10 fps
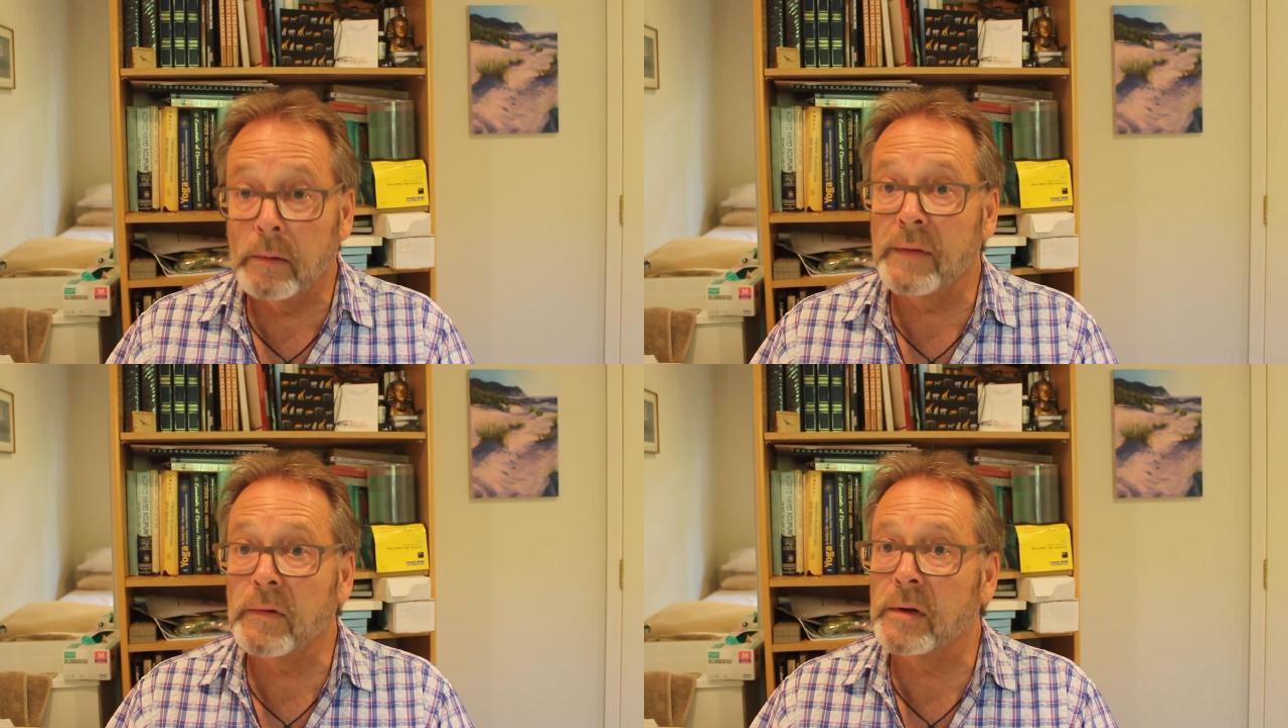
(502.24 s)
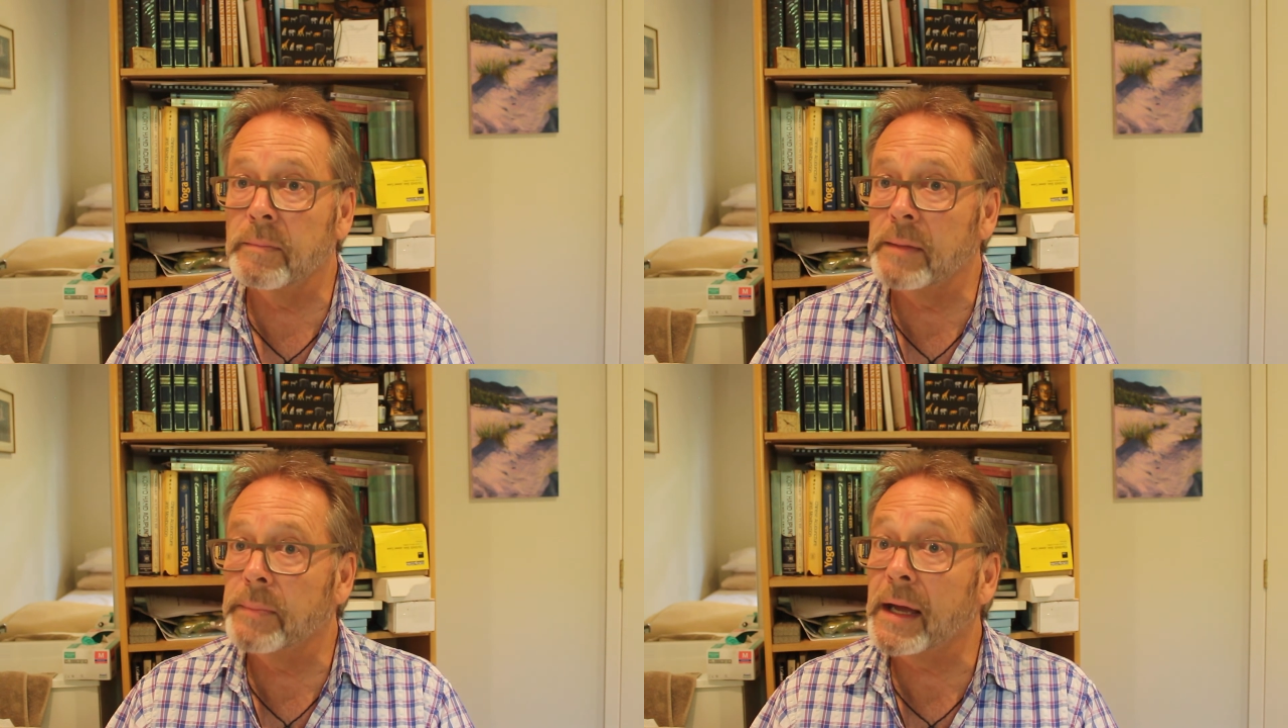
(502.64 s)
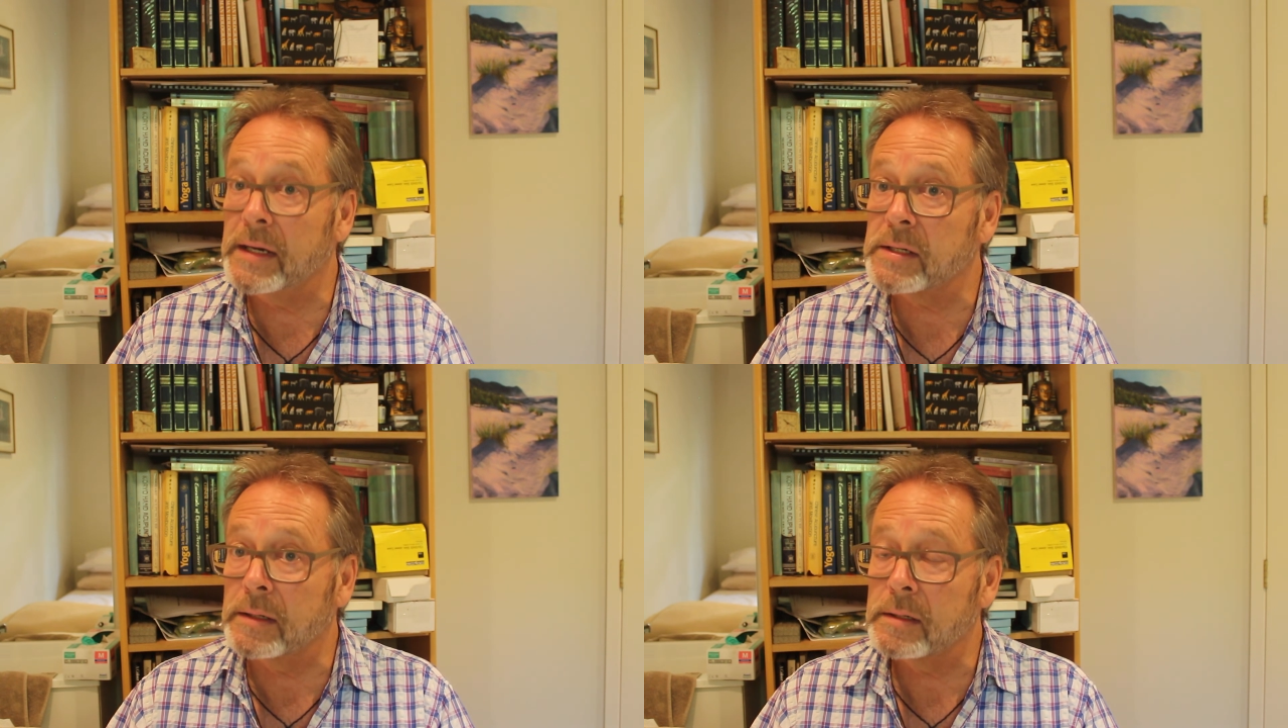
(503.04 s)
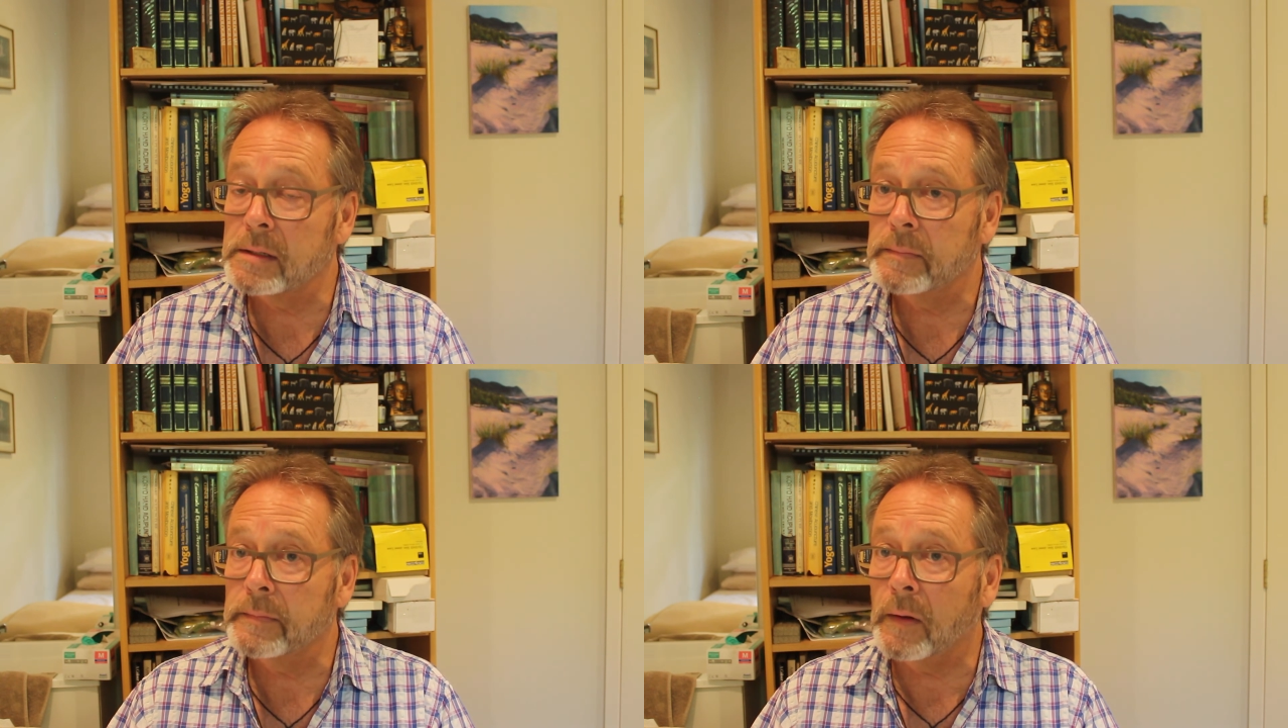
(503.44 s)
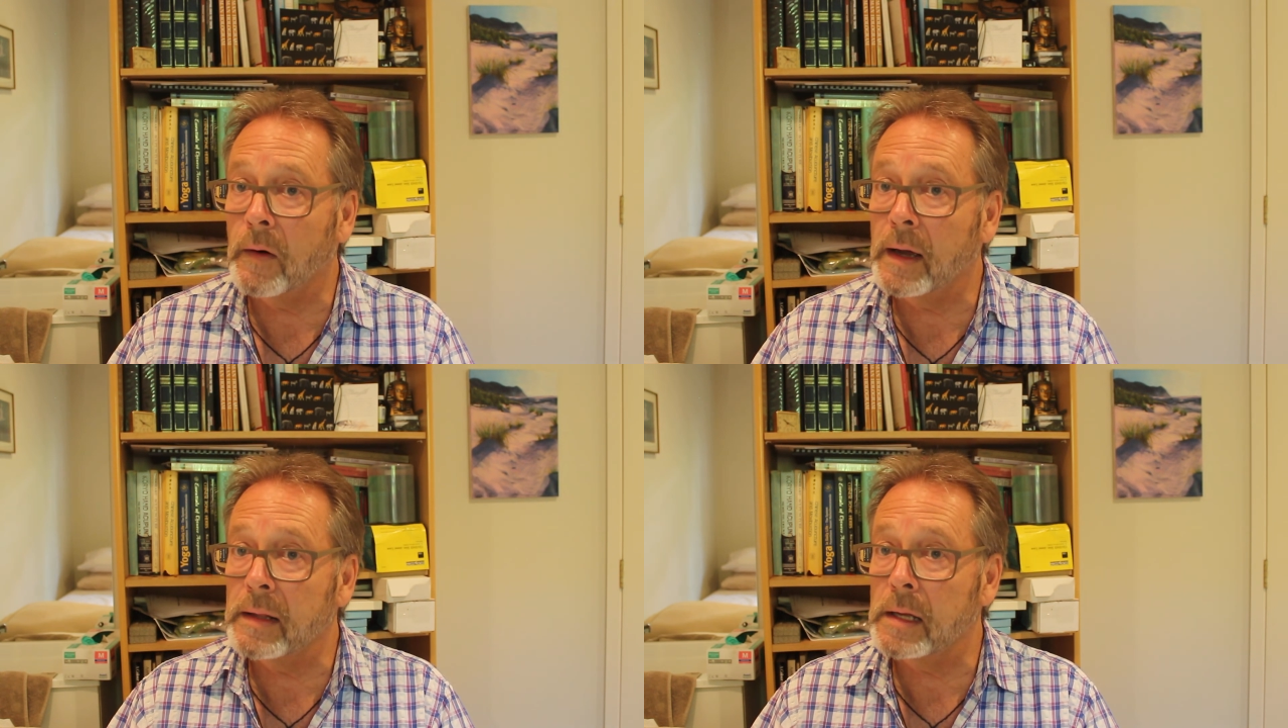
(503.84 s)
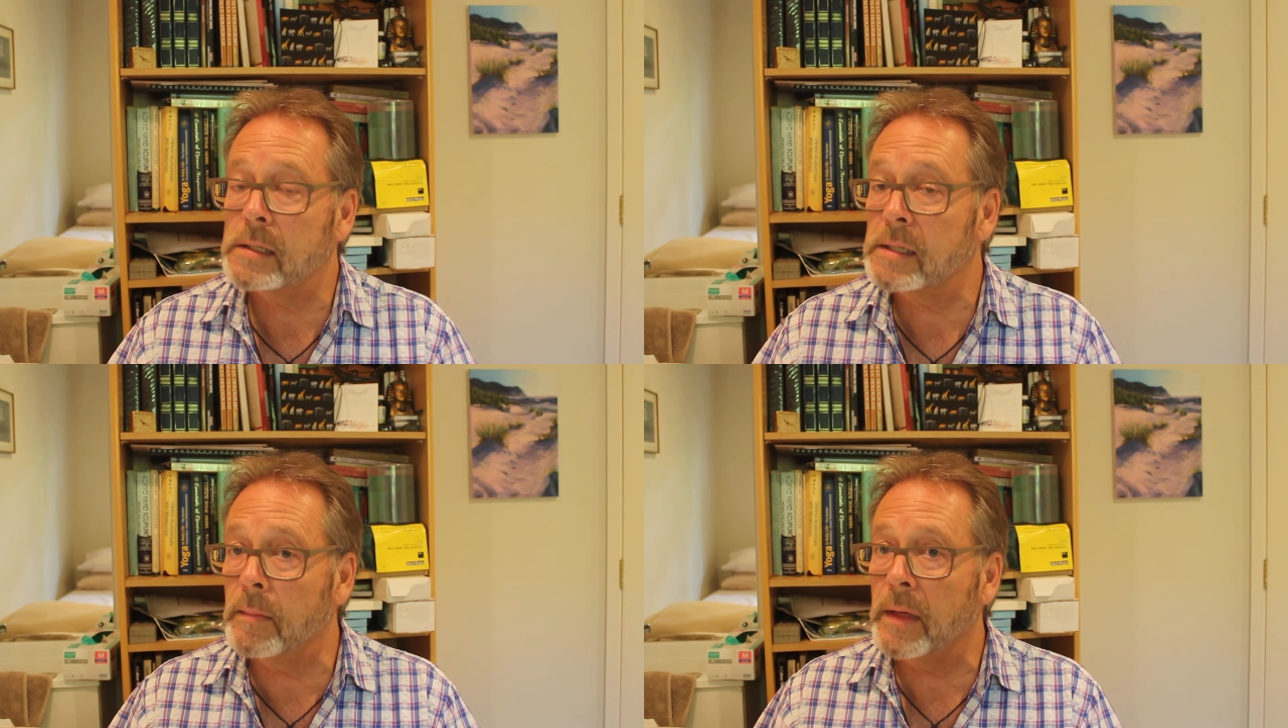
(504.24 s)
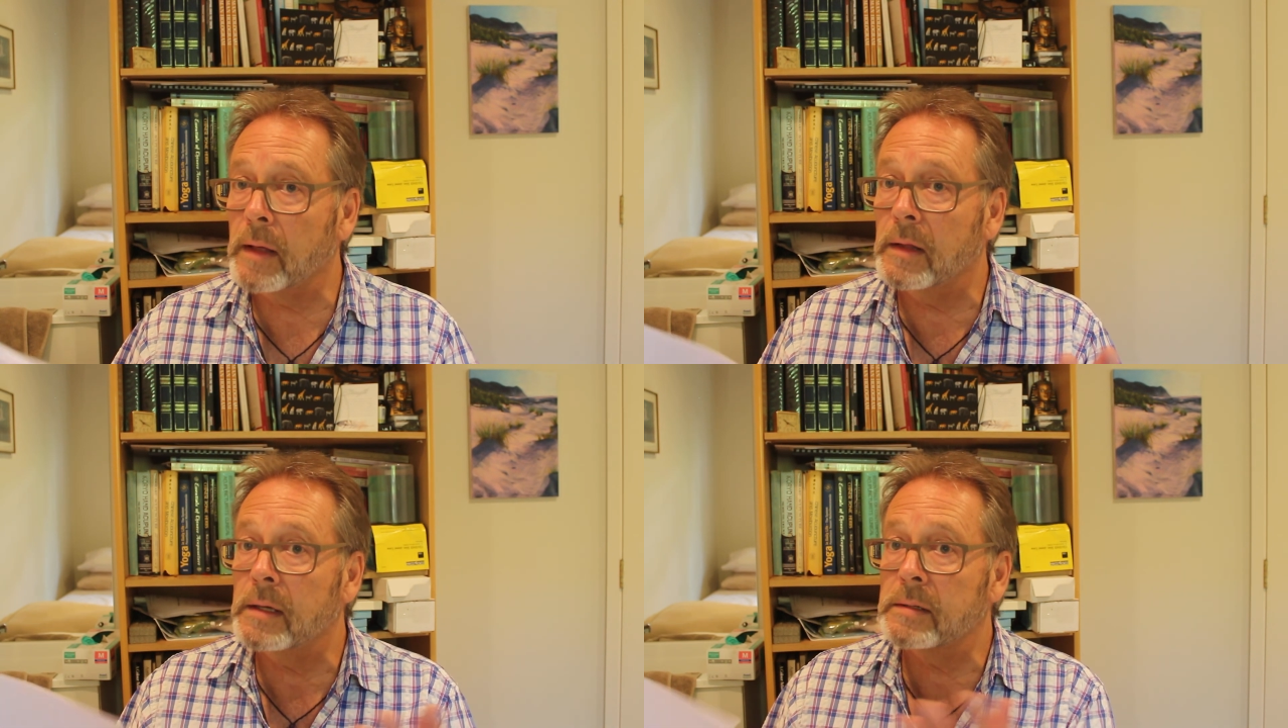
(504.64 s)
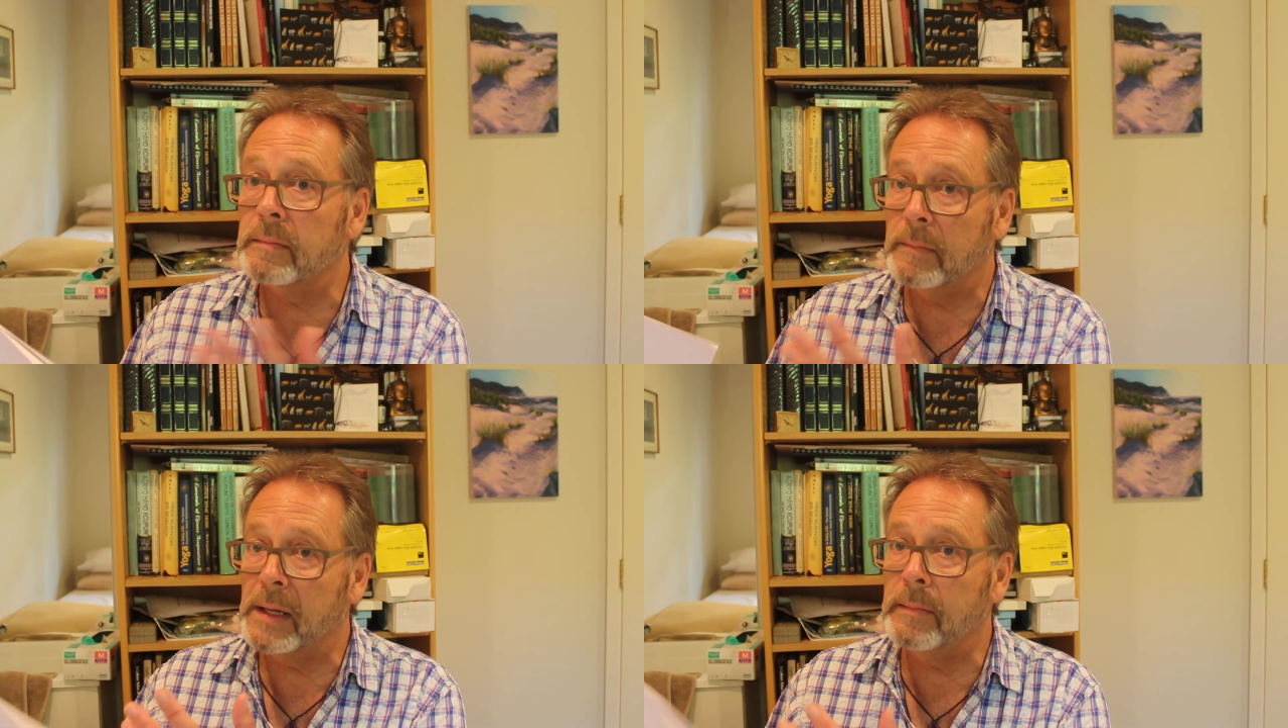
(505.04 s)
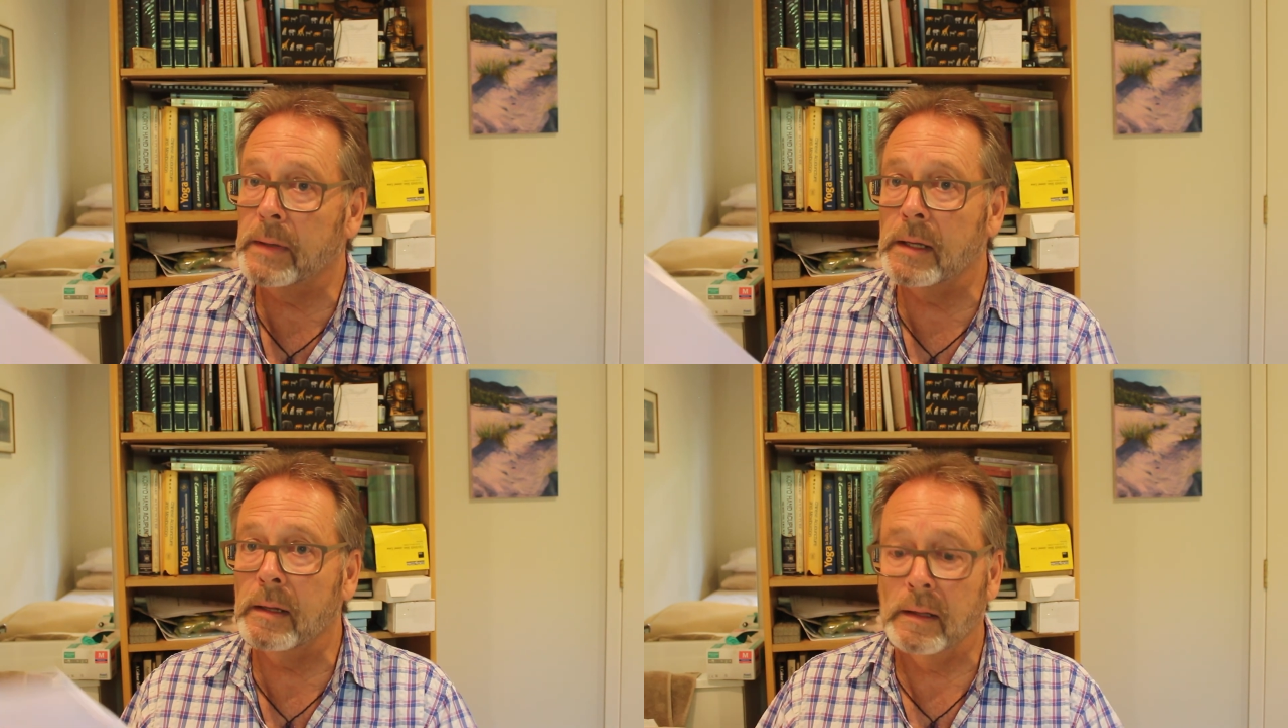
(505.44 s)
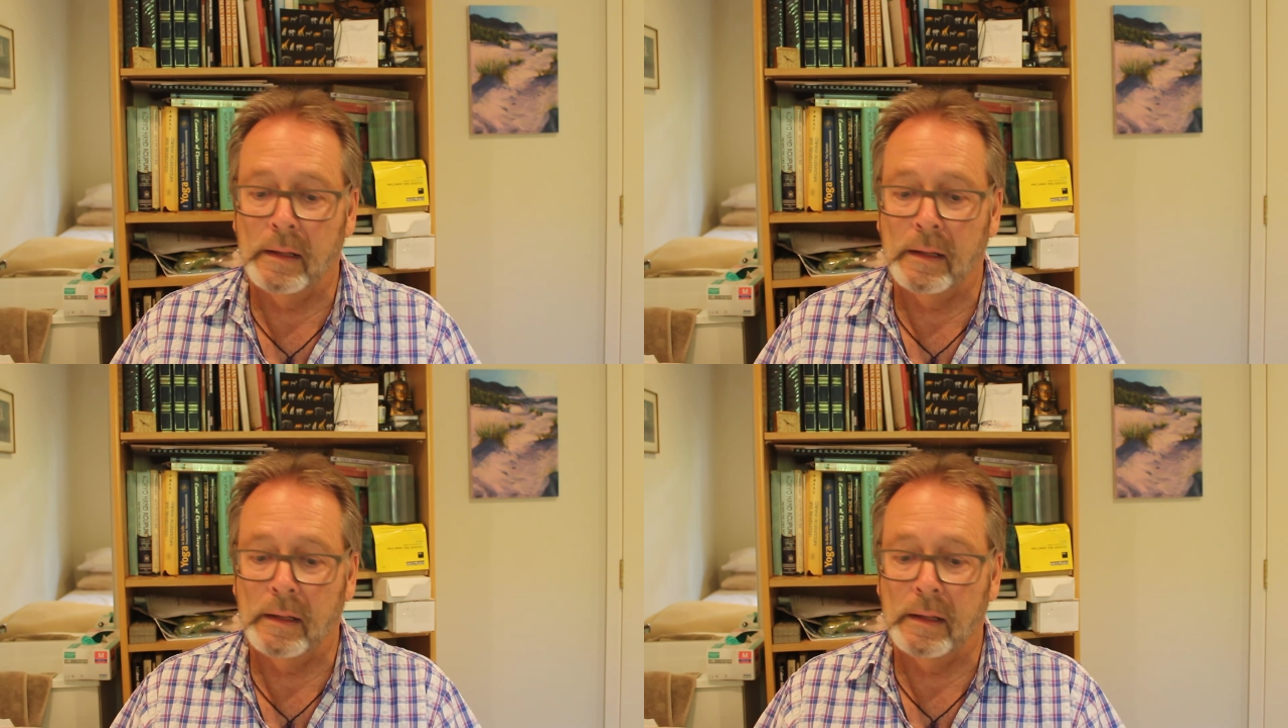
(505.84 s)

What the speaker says: we've got to be patient. All right, that's something that maybe